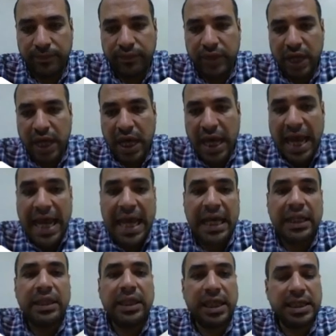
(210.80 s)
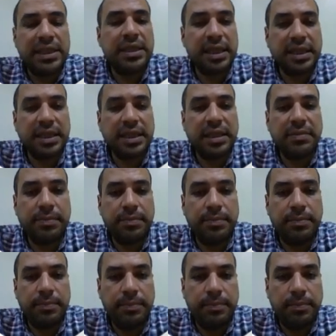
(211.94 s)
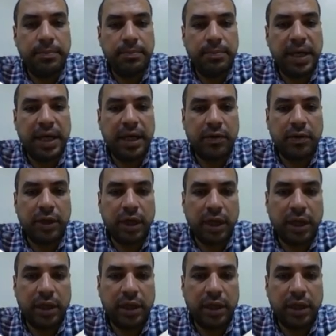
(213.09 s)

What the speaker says: and get the system back online.